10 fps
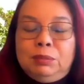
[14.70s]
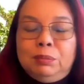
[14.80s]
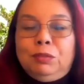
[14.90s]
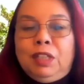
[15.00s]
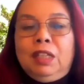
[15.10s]
this
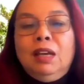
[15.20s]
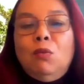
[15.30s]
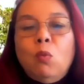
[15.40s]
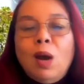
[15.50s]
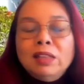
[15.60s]
movie.
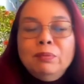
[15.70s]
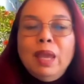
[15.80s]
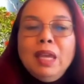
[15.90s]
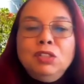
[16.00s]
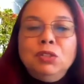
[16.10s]
What
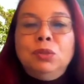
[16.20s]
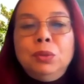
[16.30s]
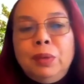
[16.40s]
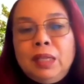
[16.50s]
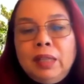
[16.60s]
made you
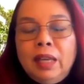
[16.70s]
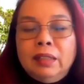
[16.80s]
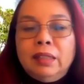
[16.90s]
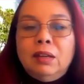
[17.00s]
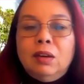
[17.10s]
do it,
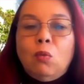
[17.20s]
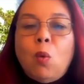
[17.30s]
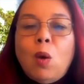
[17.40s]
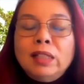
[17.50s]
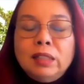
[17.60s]
and
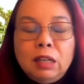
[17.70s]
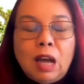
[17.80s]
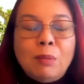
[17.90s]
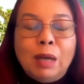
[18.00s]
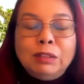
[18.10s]
what
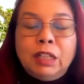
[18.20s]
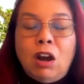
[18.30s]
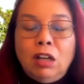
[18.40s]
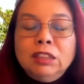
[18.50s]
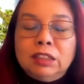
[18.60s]
about
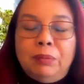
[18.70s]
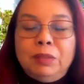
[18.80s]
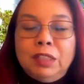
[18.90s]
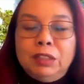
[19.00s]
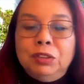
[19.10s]
the
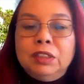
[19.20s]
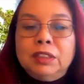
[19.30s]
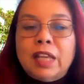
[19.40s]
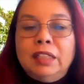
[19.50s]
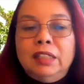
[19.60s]
concept that you
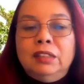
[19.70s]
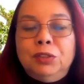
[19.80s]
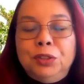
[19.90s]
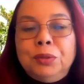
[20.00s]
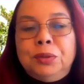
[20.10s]
decided to
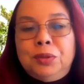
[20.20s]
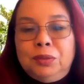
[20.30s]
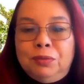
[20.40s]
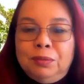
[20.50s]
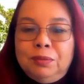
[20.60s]
use?